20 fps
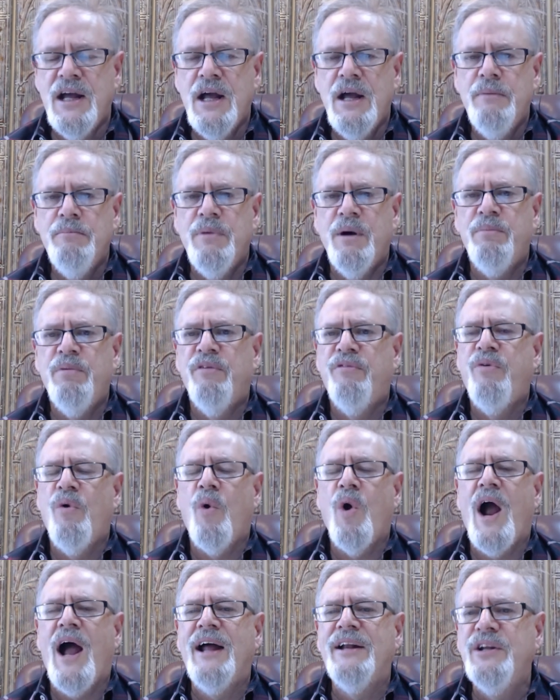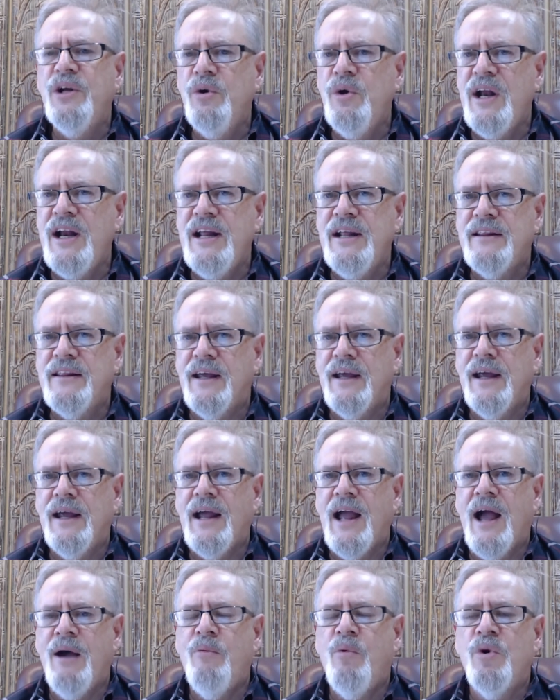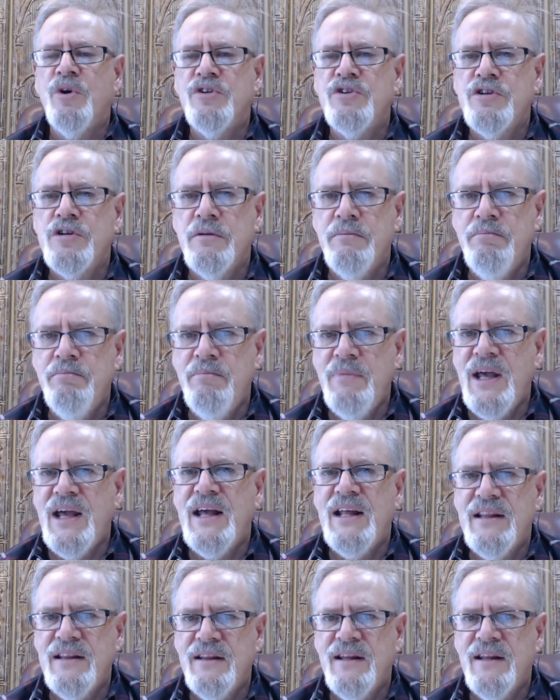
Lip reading: But before I do anything, I want to submit